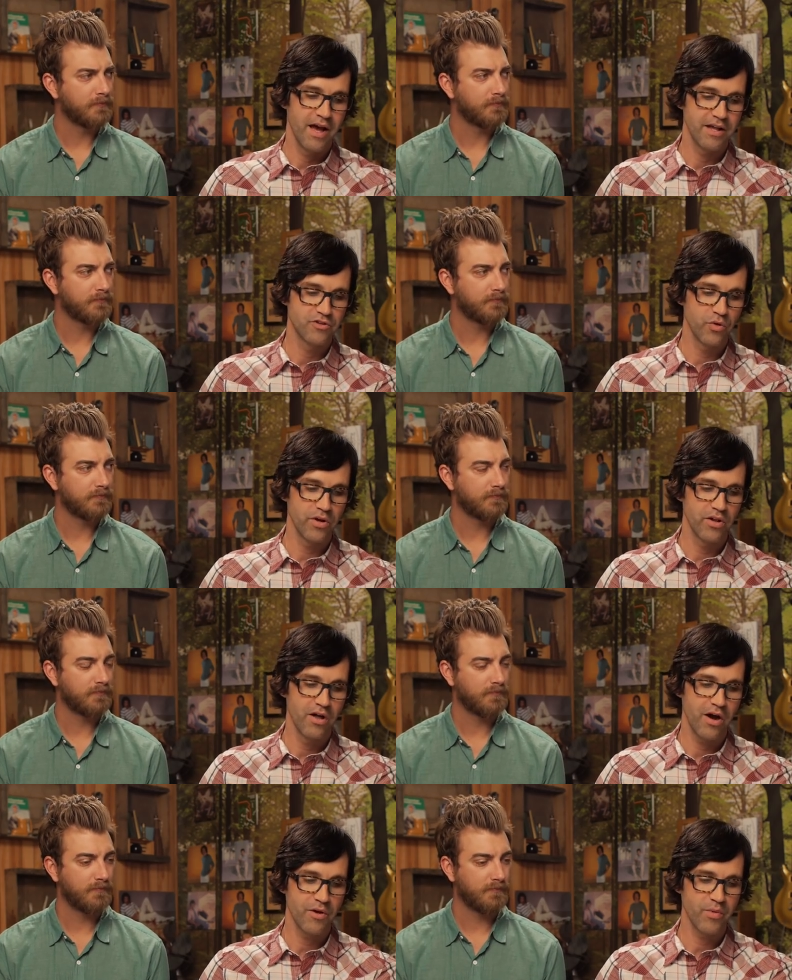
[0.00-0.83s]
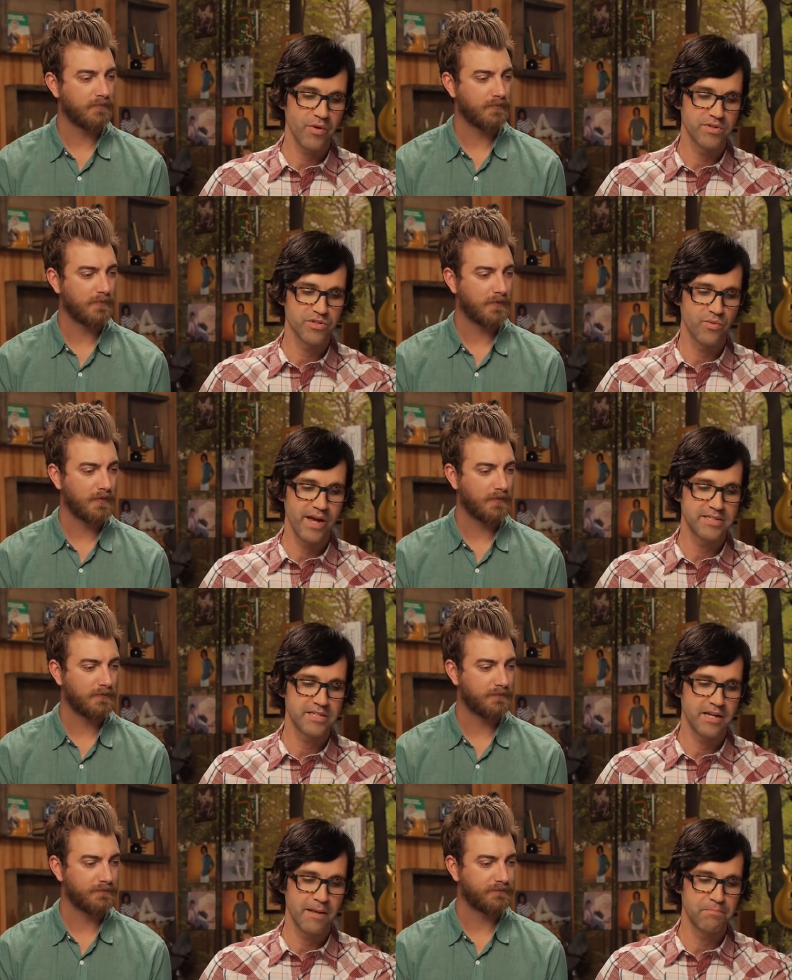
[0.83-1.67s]
Speaker 1: Uh, Doyle Hardwick was
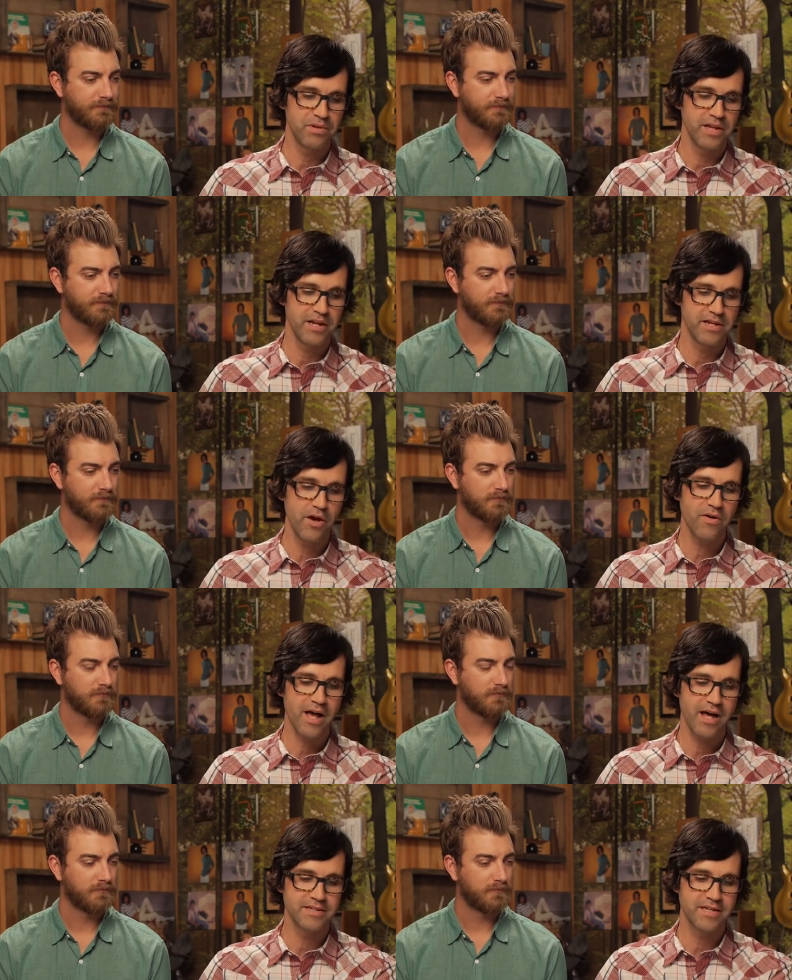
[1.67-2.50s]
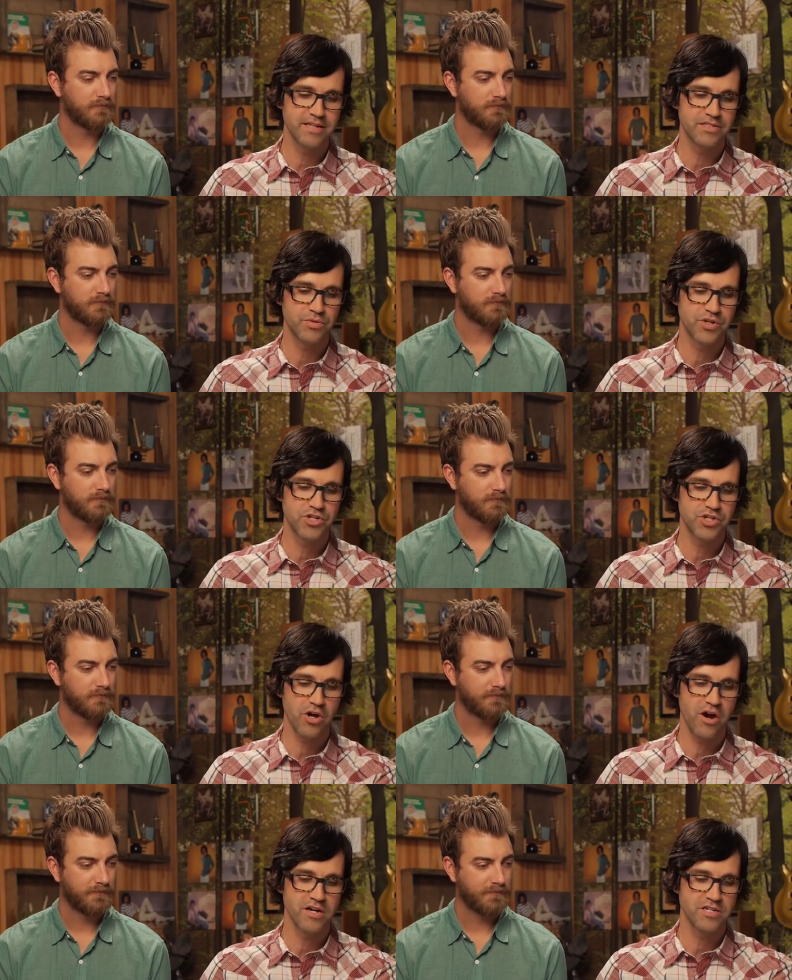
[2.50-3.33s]
arrested and pleaded no contest to a
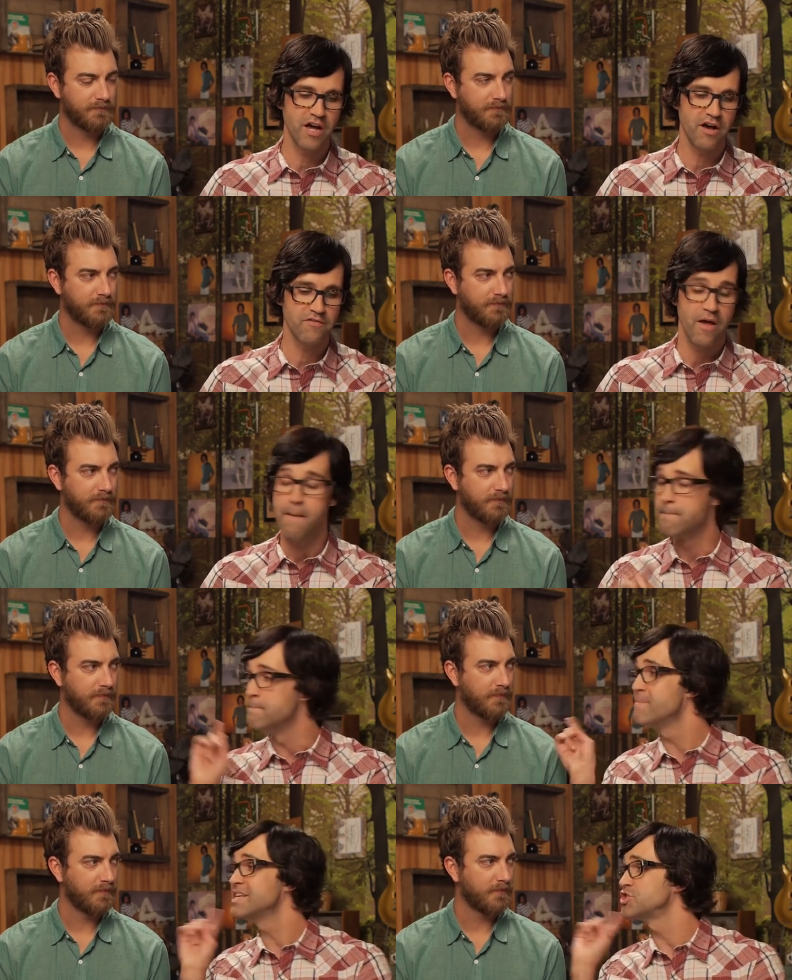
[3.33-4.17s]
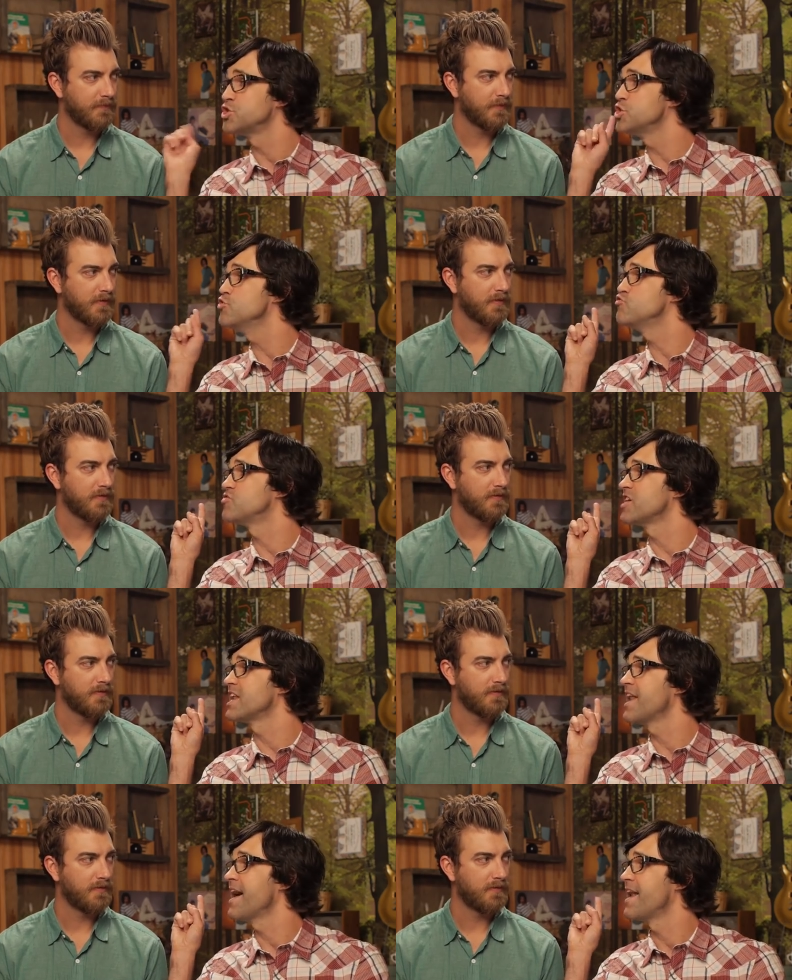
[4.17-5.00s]
charge of
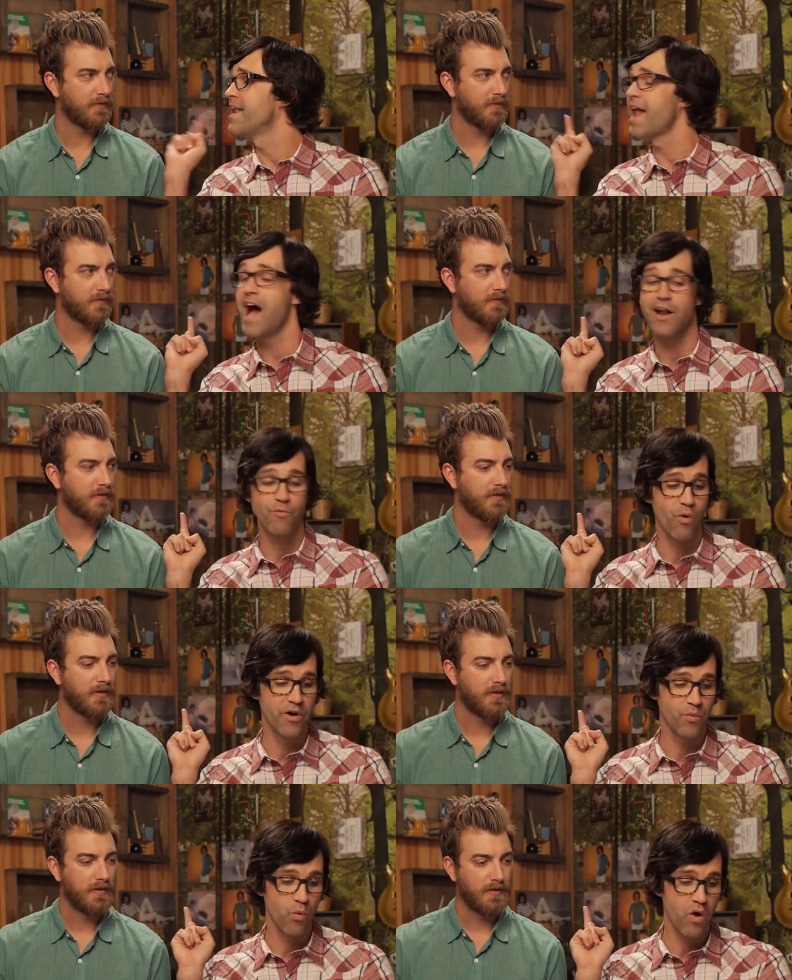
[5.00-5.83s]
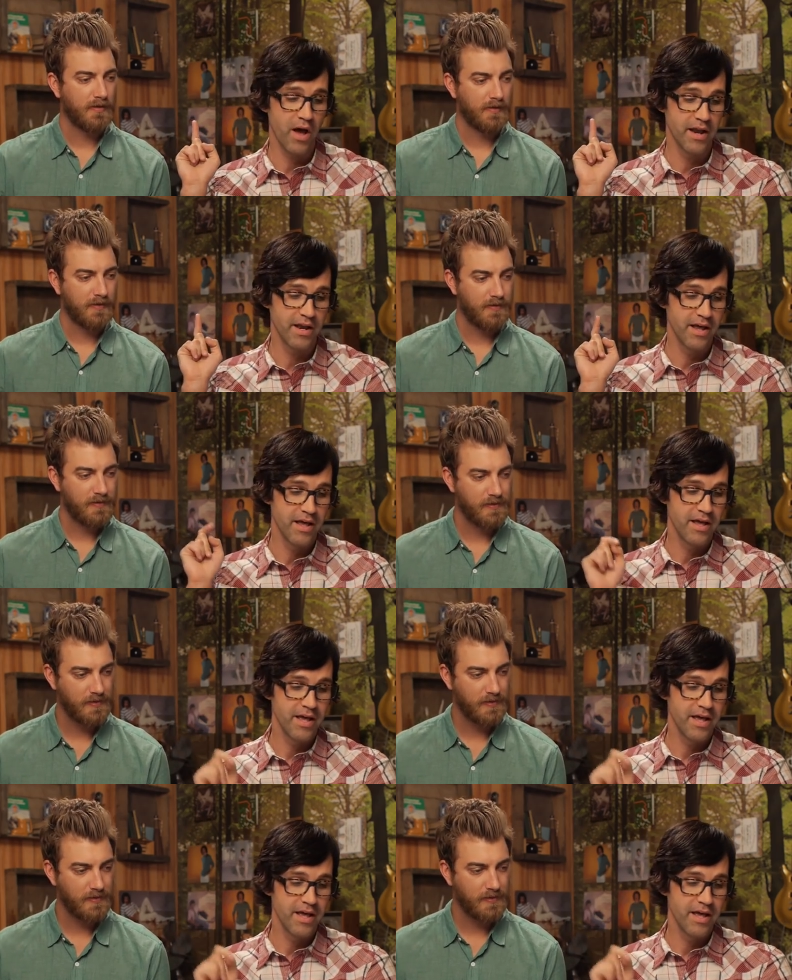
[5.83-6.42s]
misusing 911.